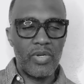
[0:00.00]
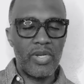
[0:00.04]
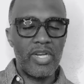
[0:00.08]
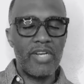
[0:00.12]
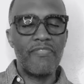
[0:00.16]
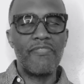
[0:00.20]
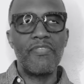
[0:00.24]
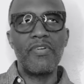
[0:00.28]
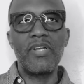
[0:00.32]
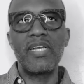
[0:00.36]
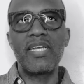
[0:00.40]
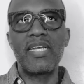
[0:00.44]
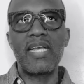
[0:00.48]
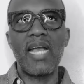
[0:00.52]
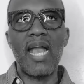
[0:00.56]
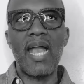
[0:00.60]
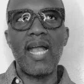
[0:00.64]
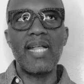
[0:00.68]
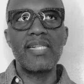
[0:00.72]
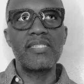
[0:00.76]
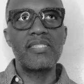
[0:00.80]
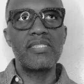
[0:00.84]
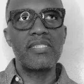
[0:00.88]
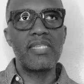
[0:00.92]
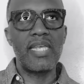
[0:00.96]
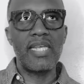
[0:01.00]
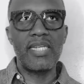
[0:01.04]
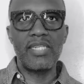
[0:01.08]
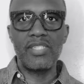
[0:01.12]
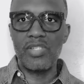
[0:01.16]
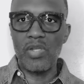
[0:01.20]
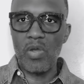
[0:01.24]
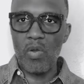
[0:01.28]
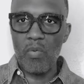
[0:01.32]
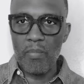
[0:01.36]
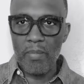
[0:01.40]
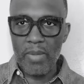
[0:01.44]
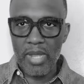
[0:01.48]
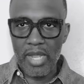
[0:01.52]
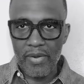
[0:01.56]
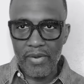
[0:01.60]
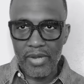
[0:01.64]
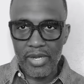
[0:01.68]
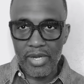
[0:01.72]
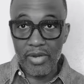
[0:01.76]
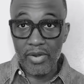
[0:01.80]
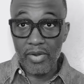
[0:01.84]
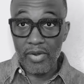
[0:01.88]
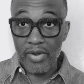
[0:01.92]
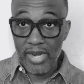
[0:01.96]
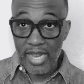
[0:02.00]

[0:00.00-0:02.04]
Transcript: And for God's sake, don't marry her